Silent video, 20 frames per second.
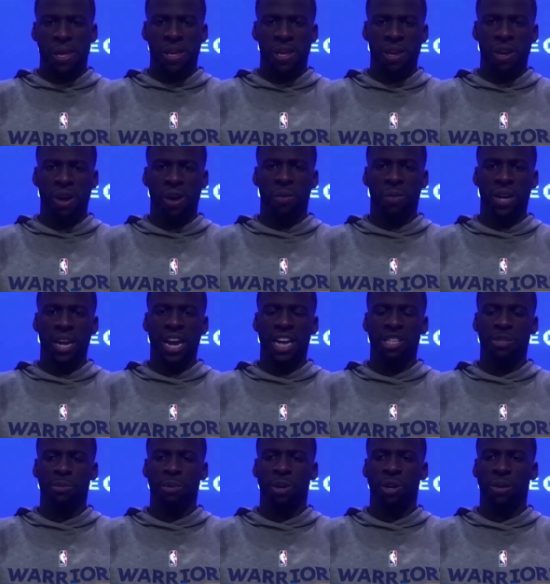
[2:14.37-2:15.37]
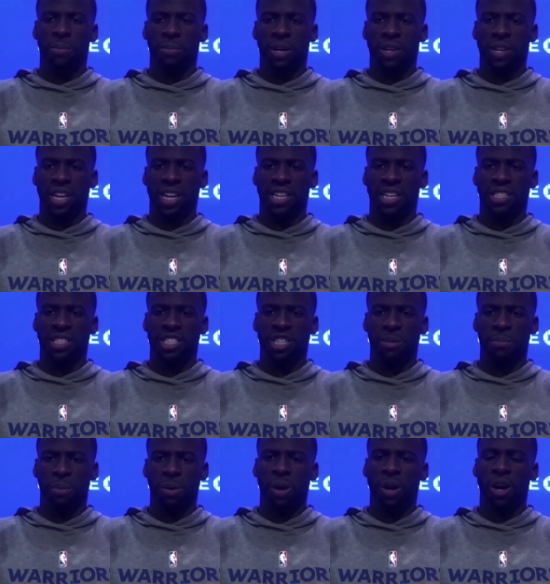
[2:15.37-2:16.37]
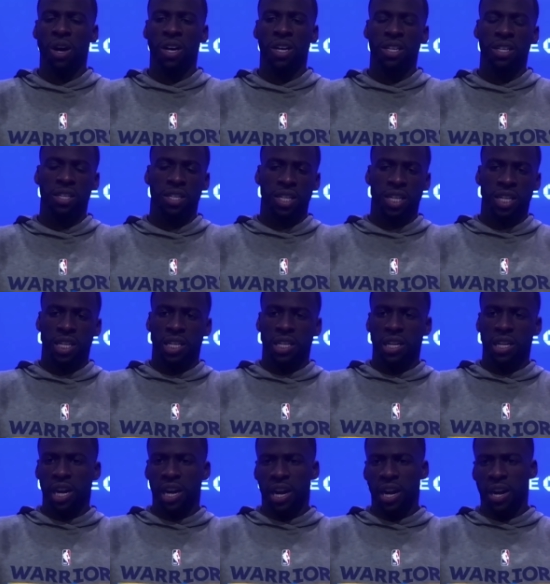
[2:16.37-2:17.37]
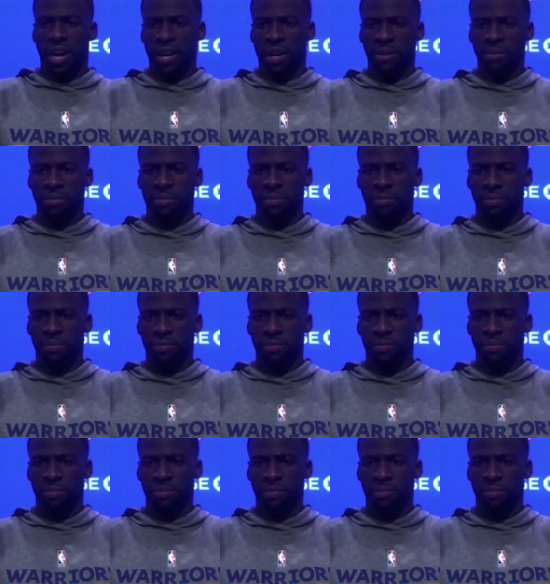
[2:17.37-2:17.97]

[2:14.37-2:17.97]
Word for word: you know and we had spoke about getting into the ball um